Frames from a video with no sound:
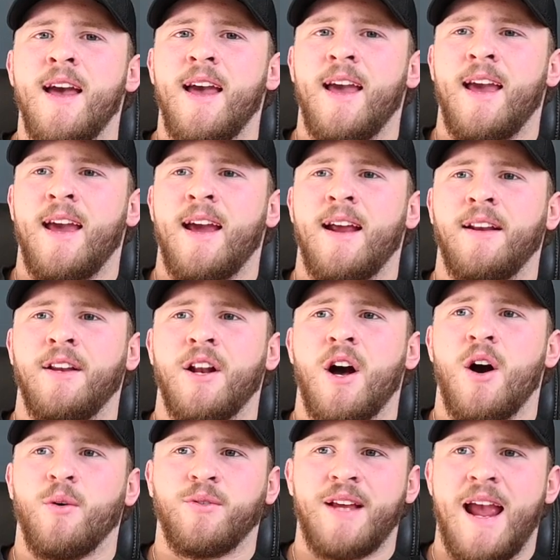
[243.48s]
and you
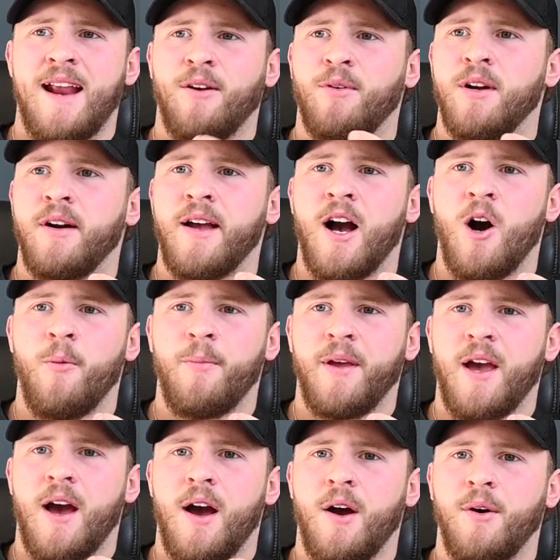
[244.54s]
know dana really helped me
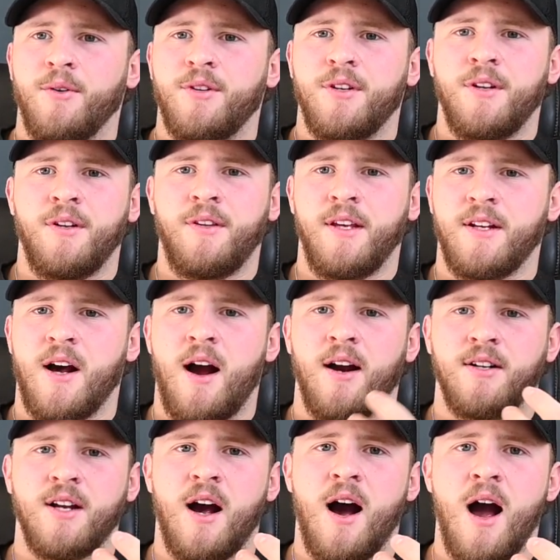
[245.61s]
out the entire
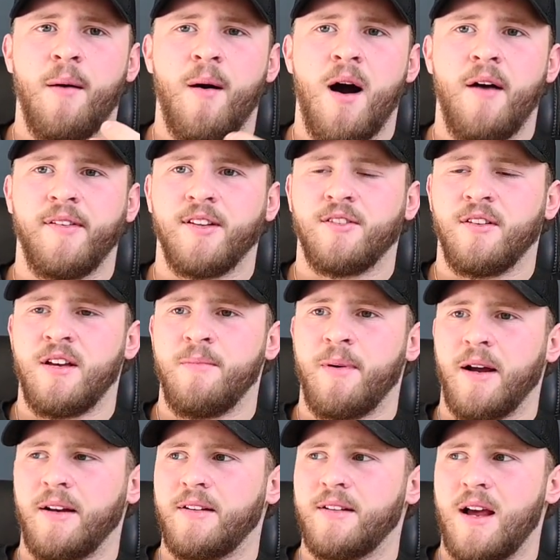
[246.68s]
time obviously
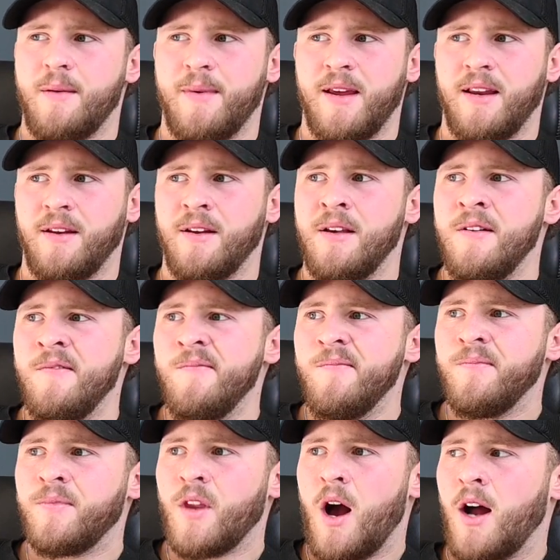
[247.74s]
but i mean
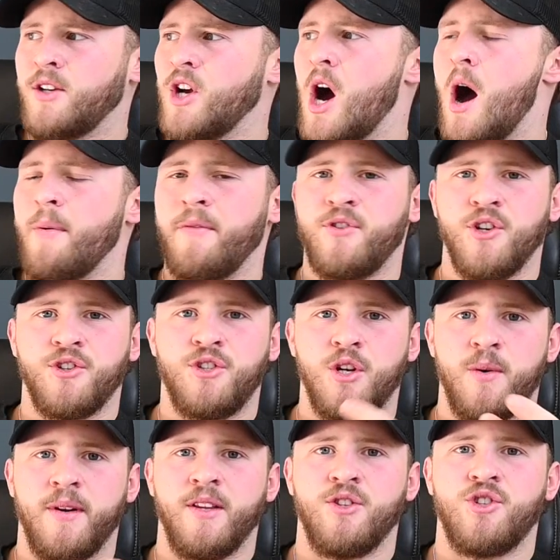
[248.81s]
on top of just
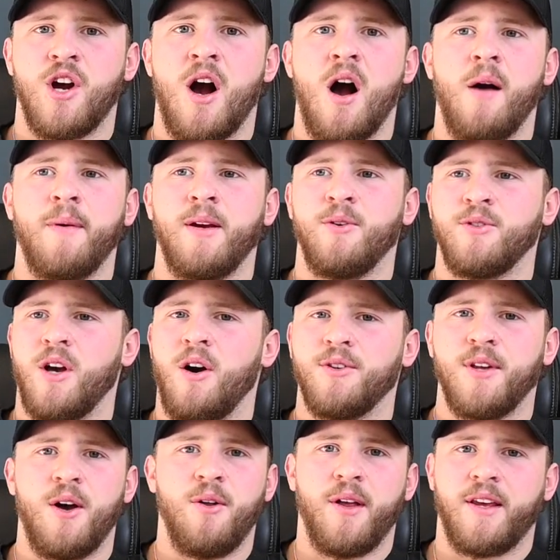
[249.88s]
doing his job he was
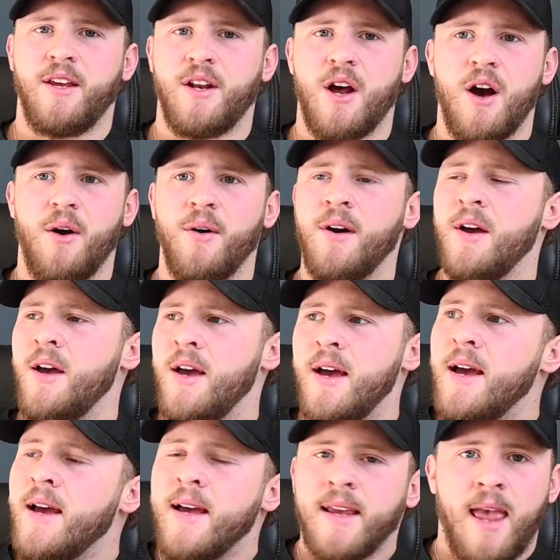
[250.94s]
also like you know
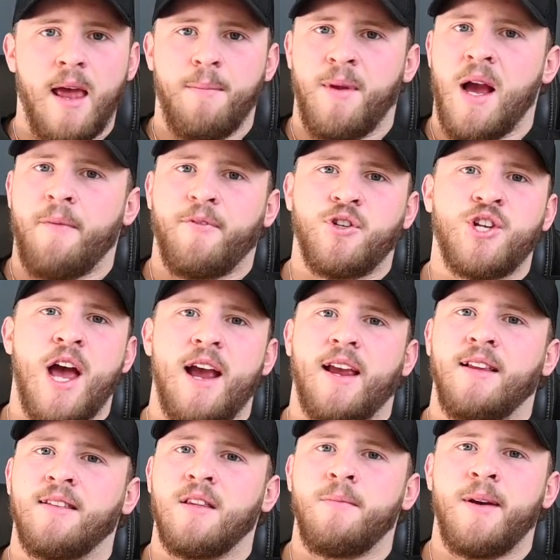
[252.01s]
getting me up for
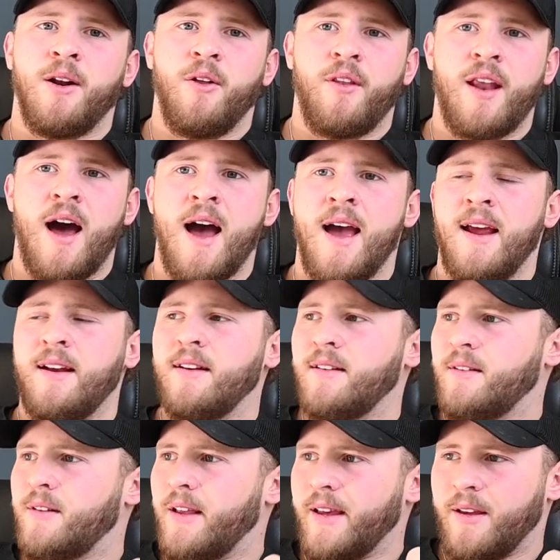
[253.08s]
check-ins in the middle of the night
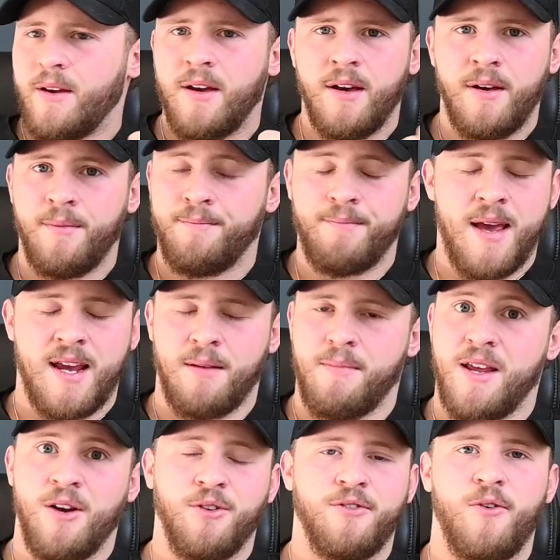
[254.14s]
and like making
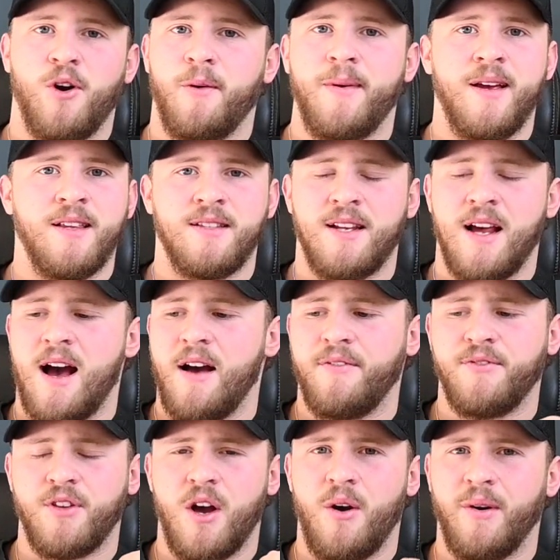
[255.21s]
meals for me and stuff.
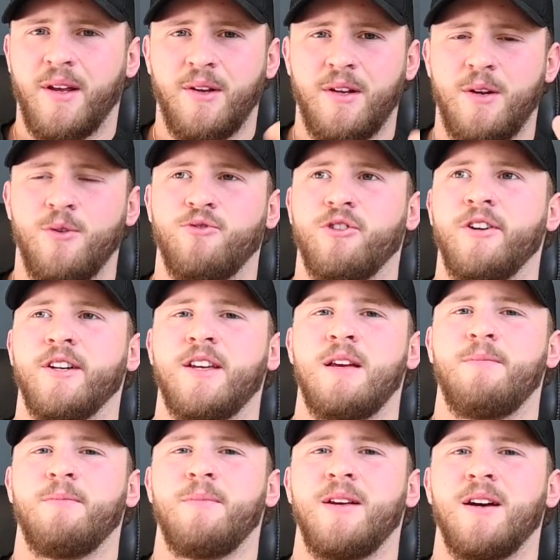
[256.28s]
So he, he was really
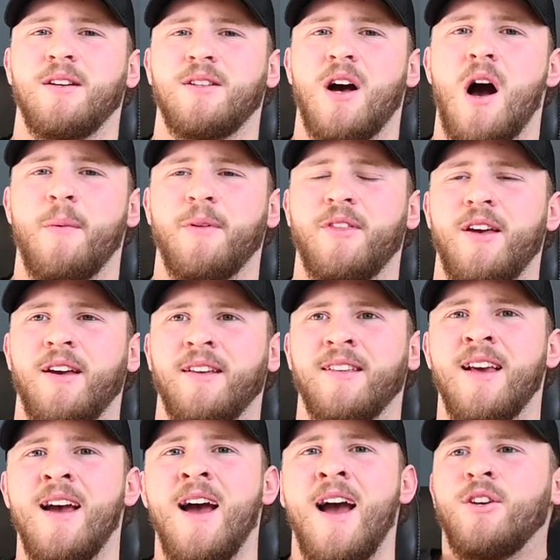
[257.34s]
keeping me on top of things.
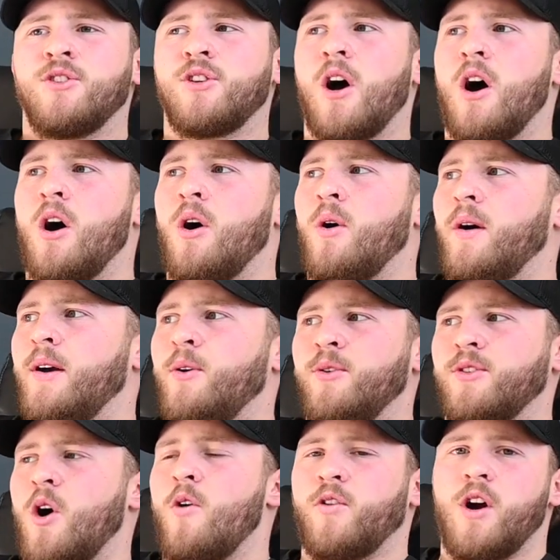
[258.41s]
So it was
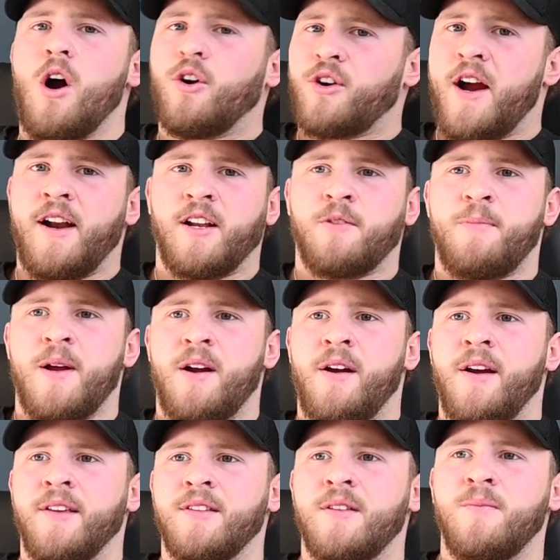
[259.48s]
overall a great
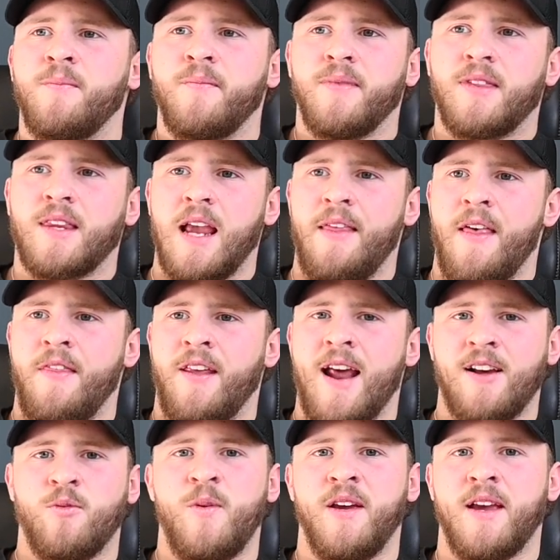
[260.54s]
experience. And then the
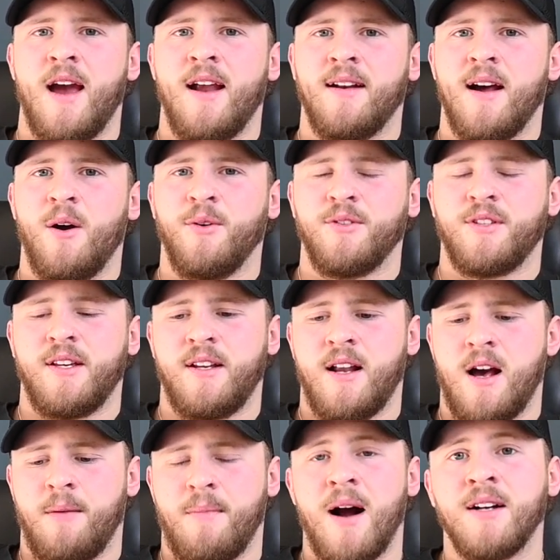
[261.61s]
next weekend I was in
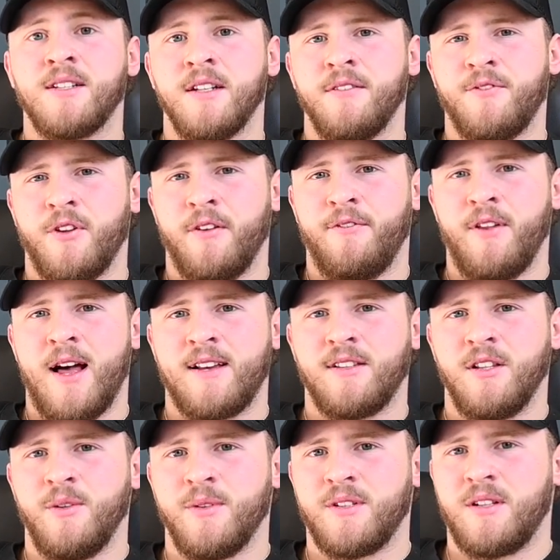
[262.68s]
uh, Moncton for the Flex
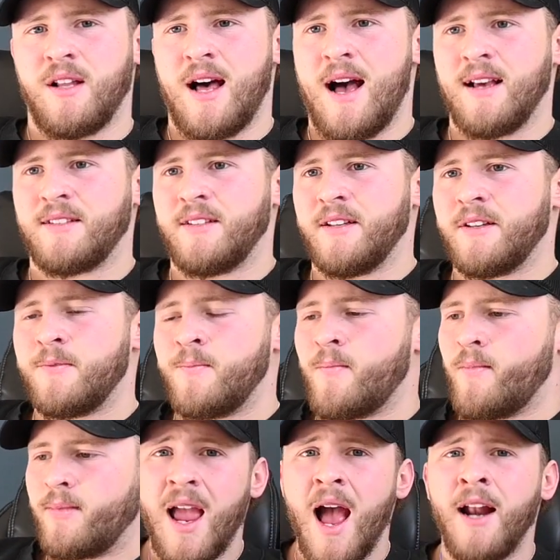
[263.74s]
Lewis Classic.
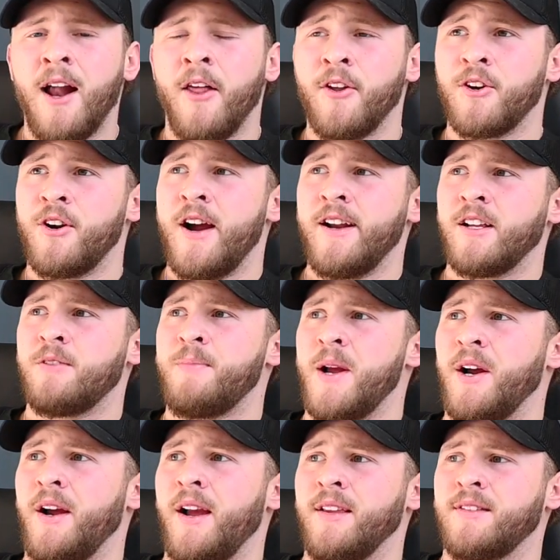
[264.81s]
Another great
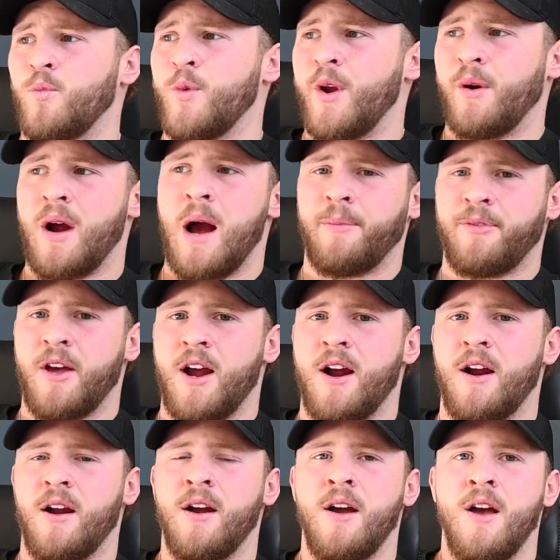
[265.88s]
experience. We were up
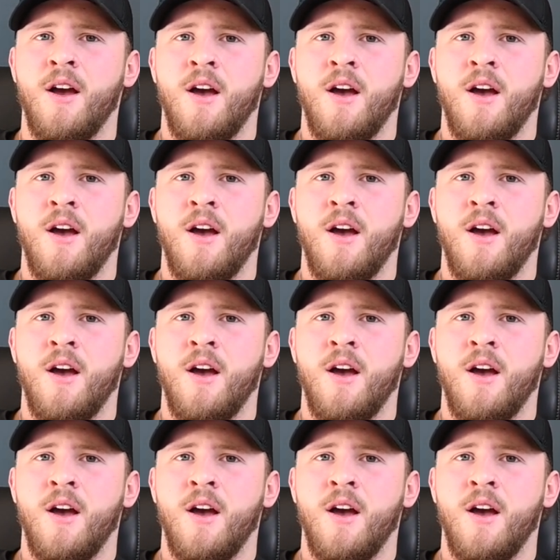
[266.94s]
there